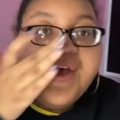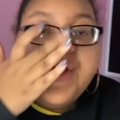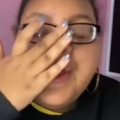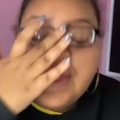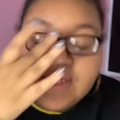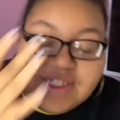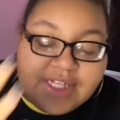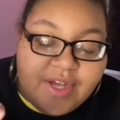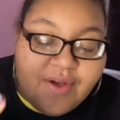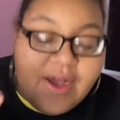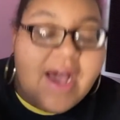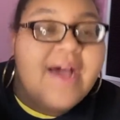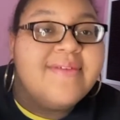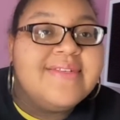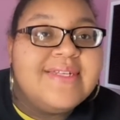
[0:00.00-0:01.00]
So
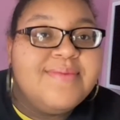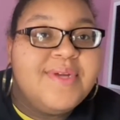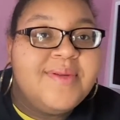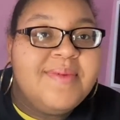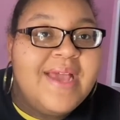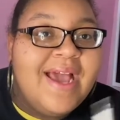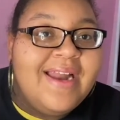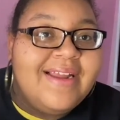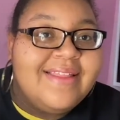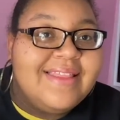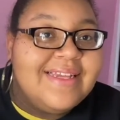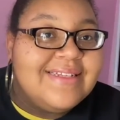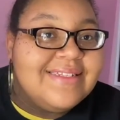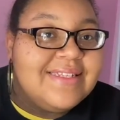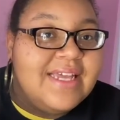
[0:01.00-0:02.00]
obviously I'm going to be adding
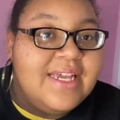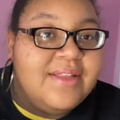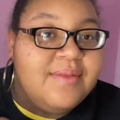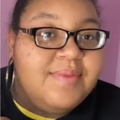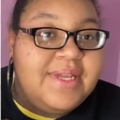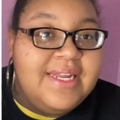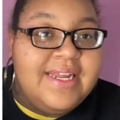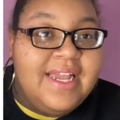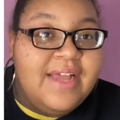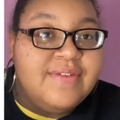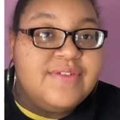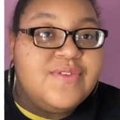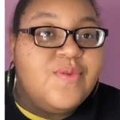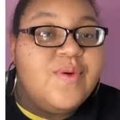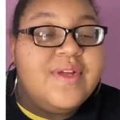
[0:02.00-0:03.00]
things like the
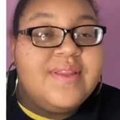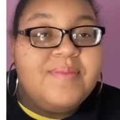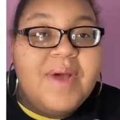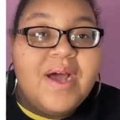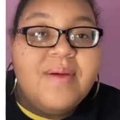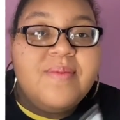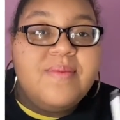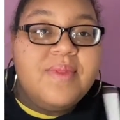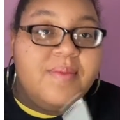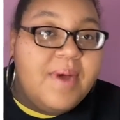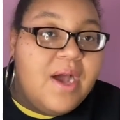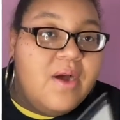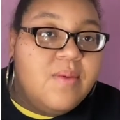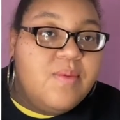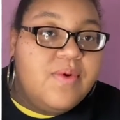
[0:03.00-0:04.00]
PDFs for the
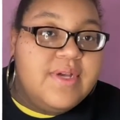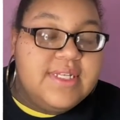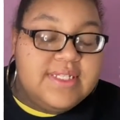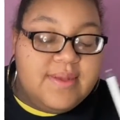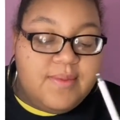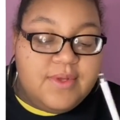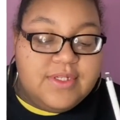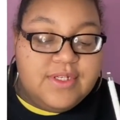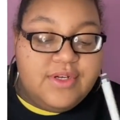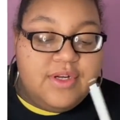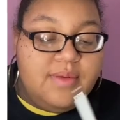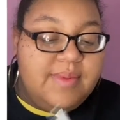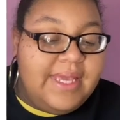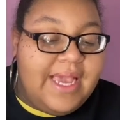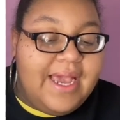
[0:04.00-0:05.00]
PowerPoints. I'm also going
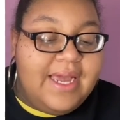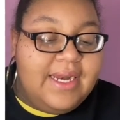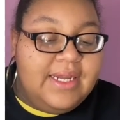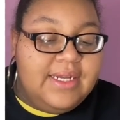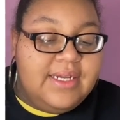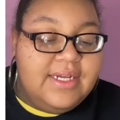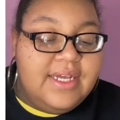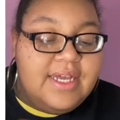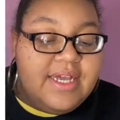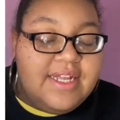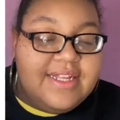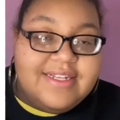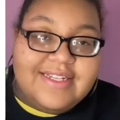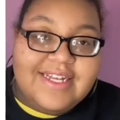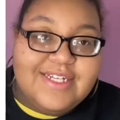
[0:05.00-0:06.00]
to be adding
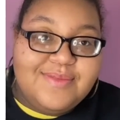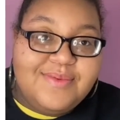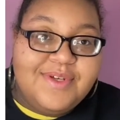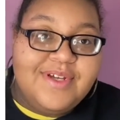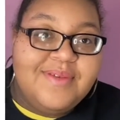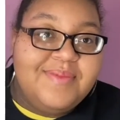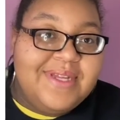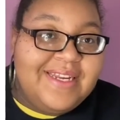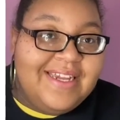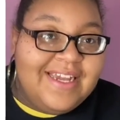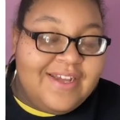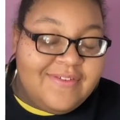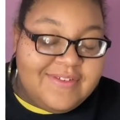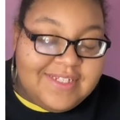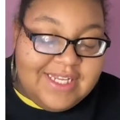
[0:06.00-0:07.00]
the textbook
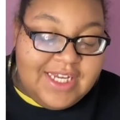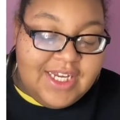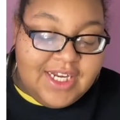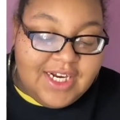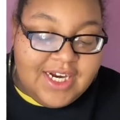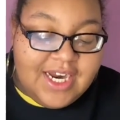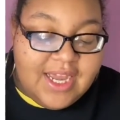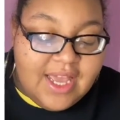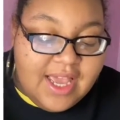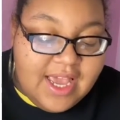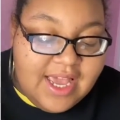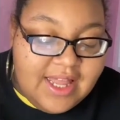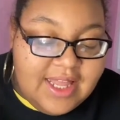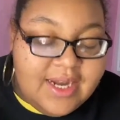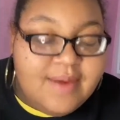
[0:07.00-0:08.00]
PDFs here,
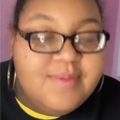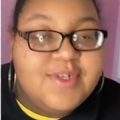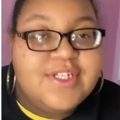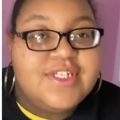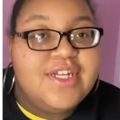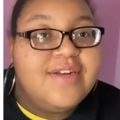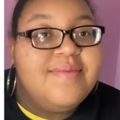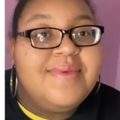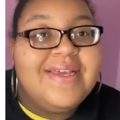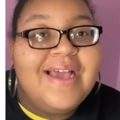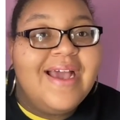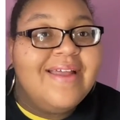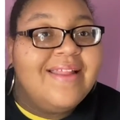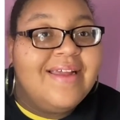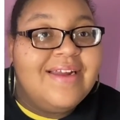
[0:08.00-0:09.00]
and then I'm just going to be
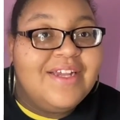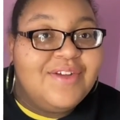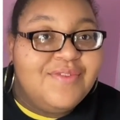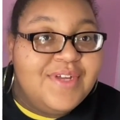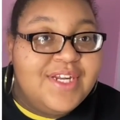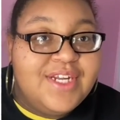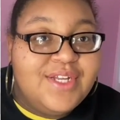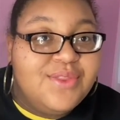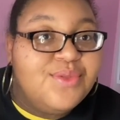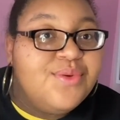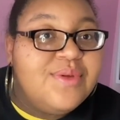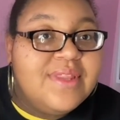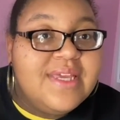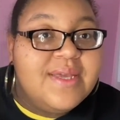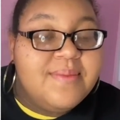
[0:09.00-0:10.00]
highlighting and reading through
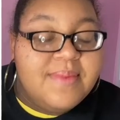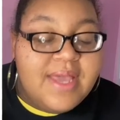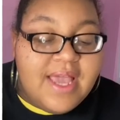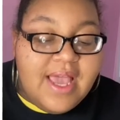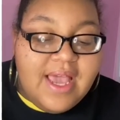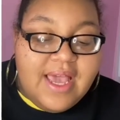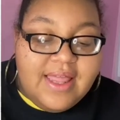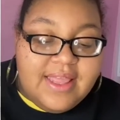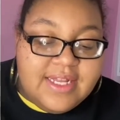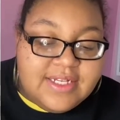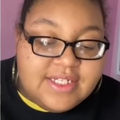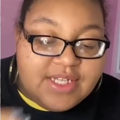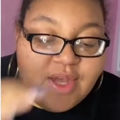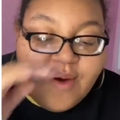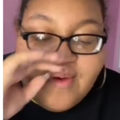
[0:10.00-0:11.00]
them. And then
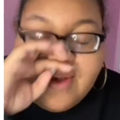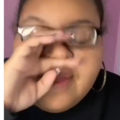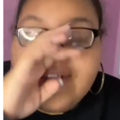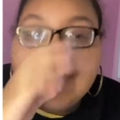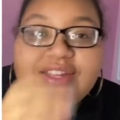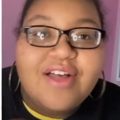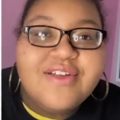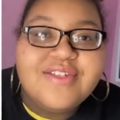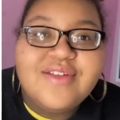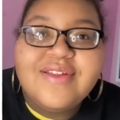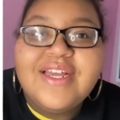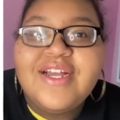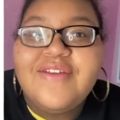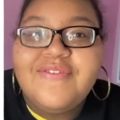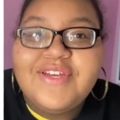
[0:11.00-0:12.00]
so there's also
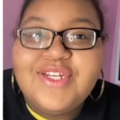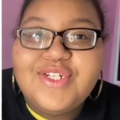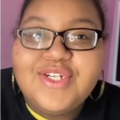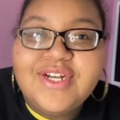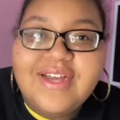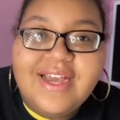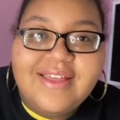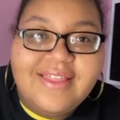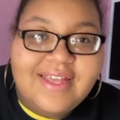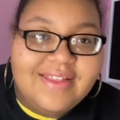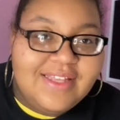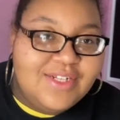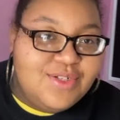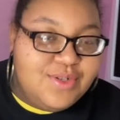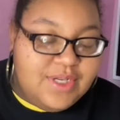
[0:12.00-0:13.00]
like a feature I think
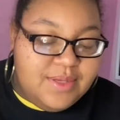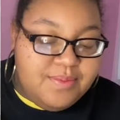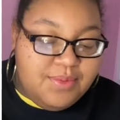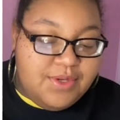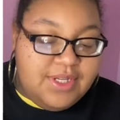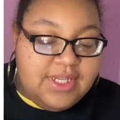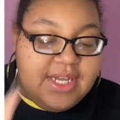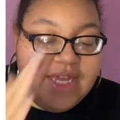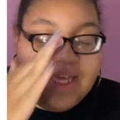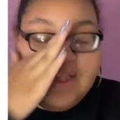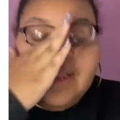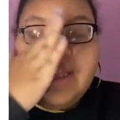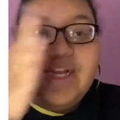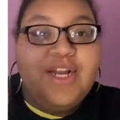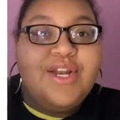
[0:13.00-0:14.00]
that you can put
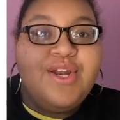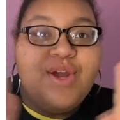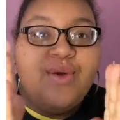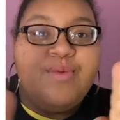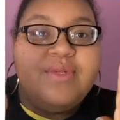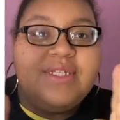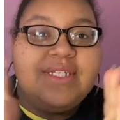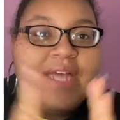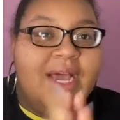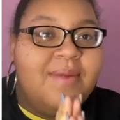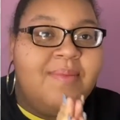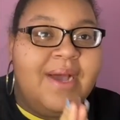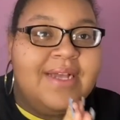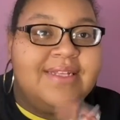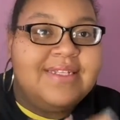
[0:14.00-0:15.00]
the notes side
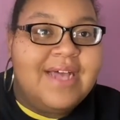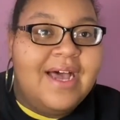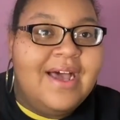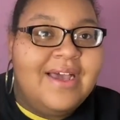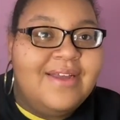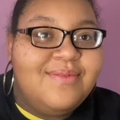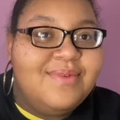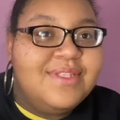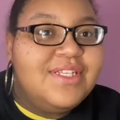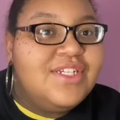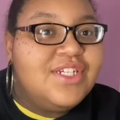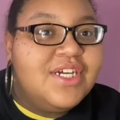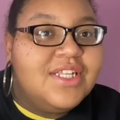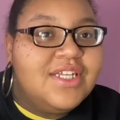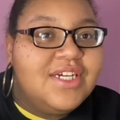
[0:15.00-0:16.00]
by side with
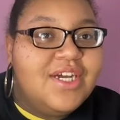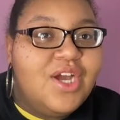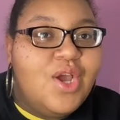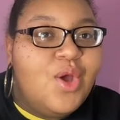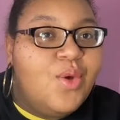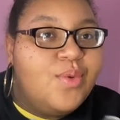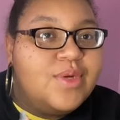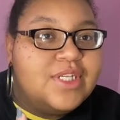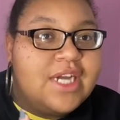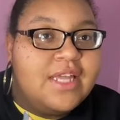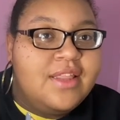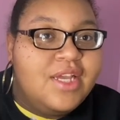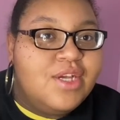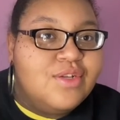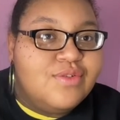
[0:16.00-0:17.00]
each other, which I
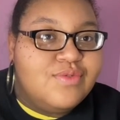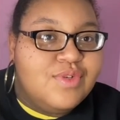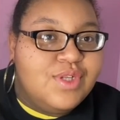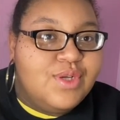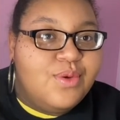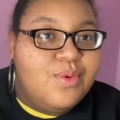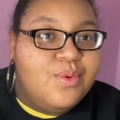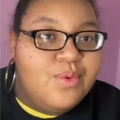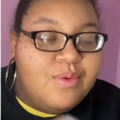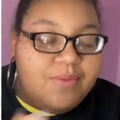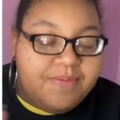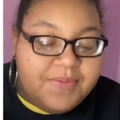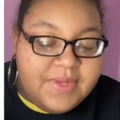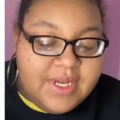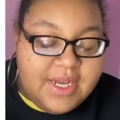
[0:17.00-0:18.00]
think is really cool.
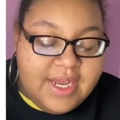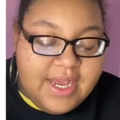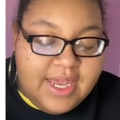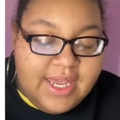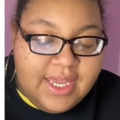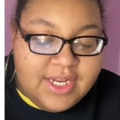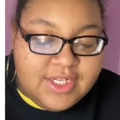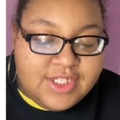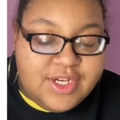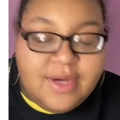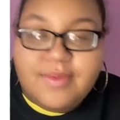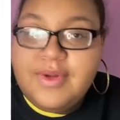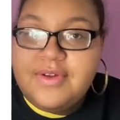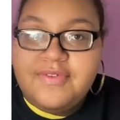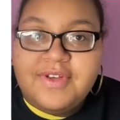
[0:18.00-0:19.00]
And so I'm
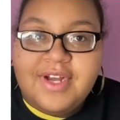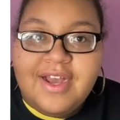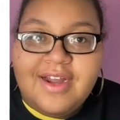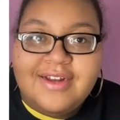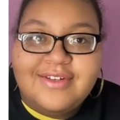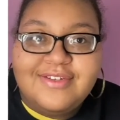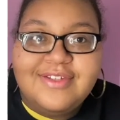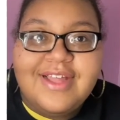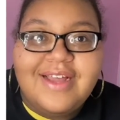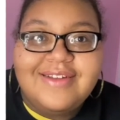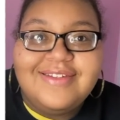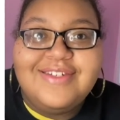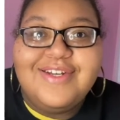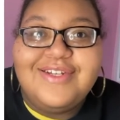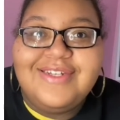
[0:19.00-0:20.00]
going to figure out how to do that and
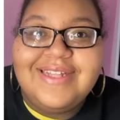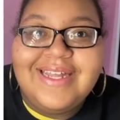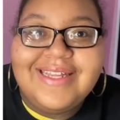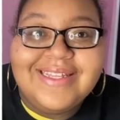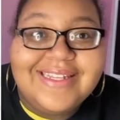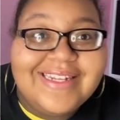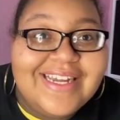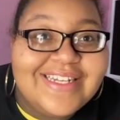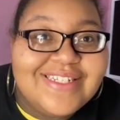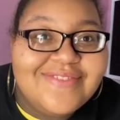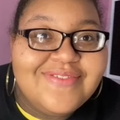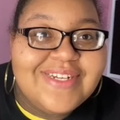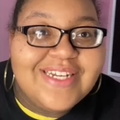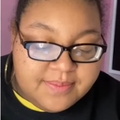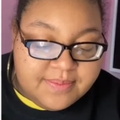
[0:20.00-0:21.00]
show you that in the next
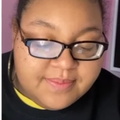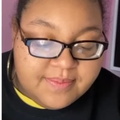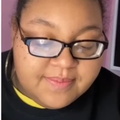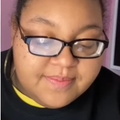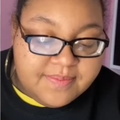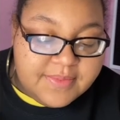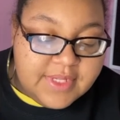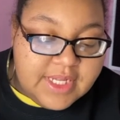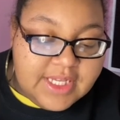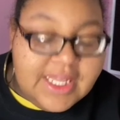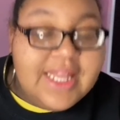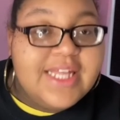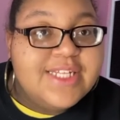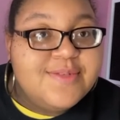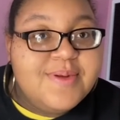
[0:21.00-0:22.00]
video.
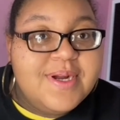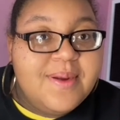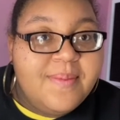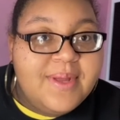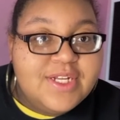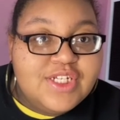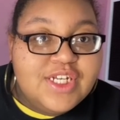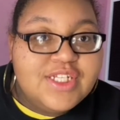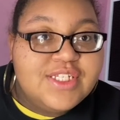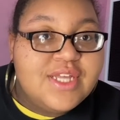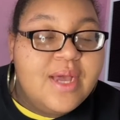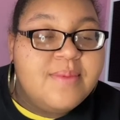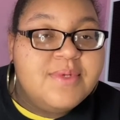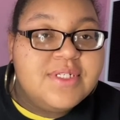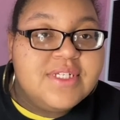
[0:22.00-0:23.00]
Yeah, that's pretty much it. So
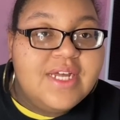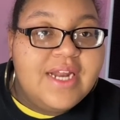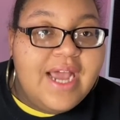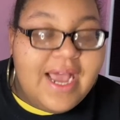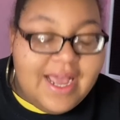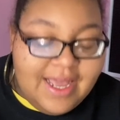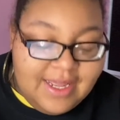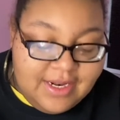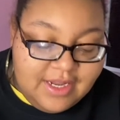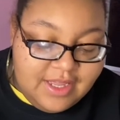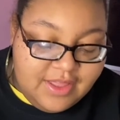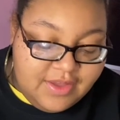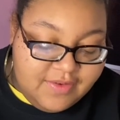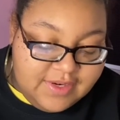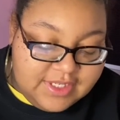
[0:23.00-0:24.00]
I'm just gonna add
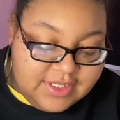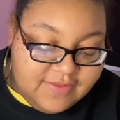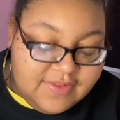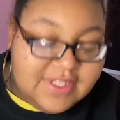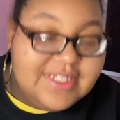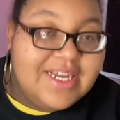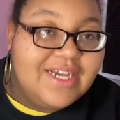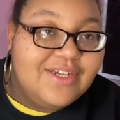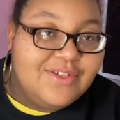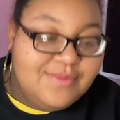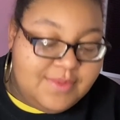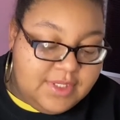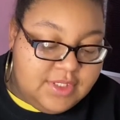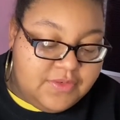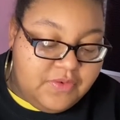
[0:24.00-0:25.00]
the rest of the
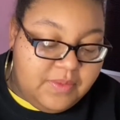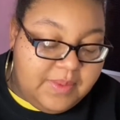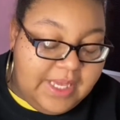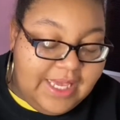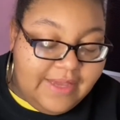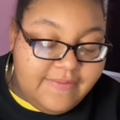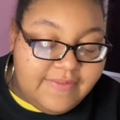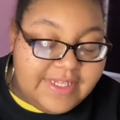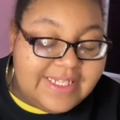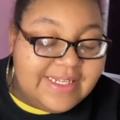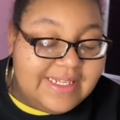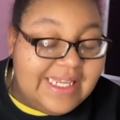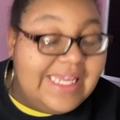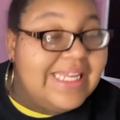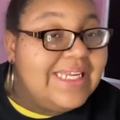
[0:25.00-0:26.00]
documents from
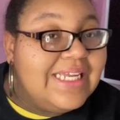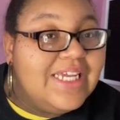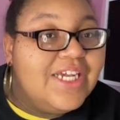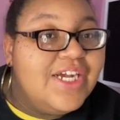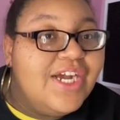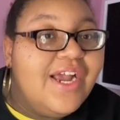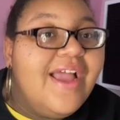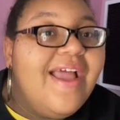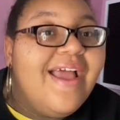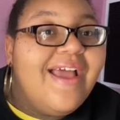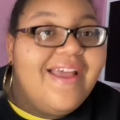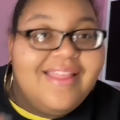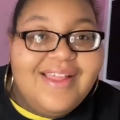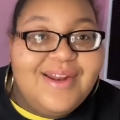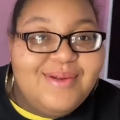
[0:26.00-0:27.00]
Canvas in here,
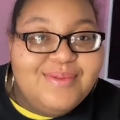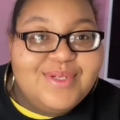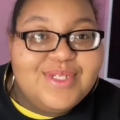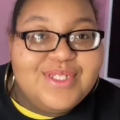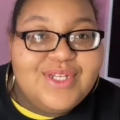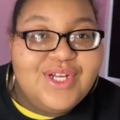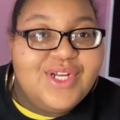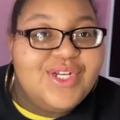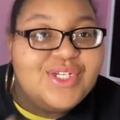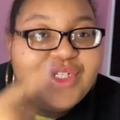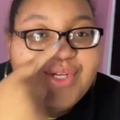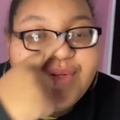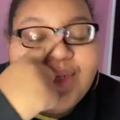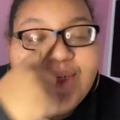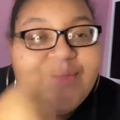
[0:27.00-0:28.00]
and then I'm just gonna
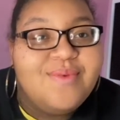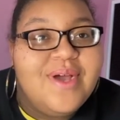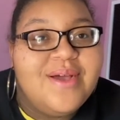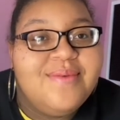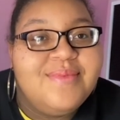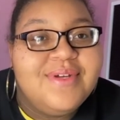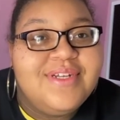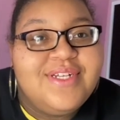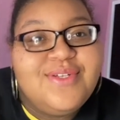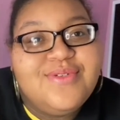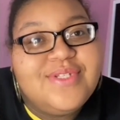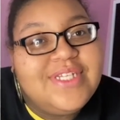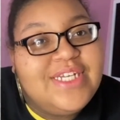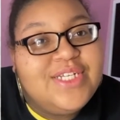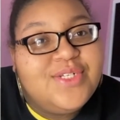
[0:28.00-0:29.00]
show you how I'm gonna
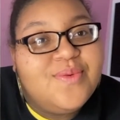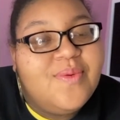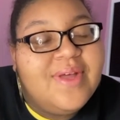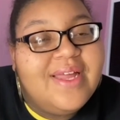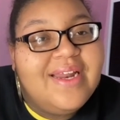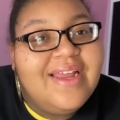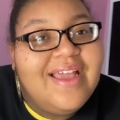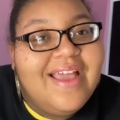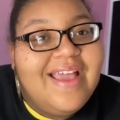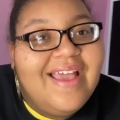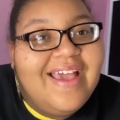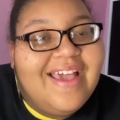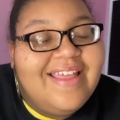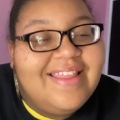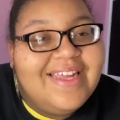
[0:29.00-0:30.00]
use each one,
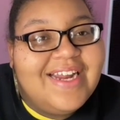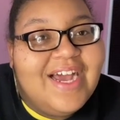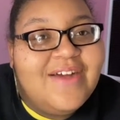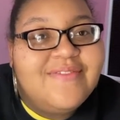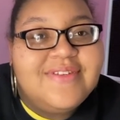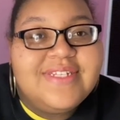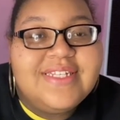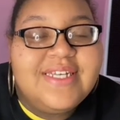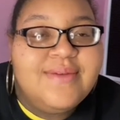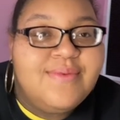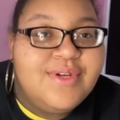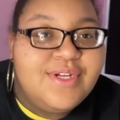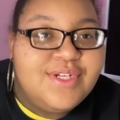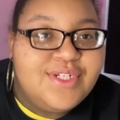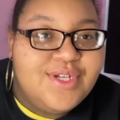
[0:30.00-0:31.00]
and then obviously I'm
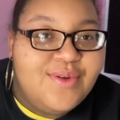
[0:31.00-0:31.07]
gonna show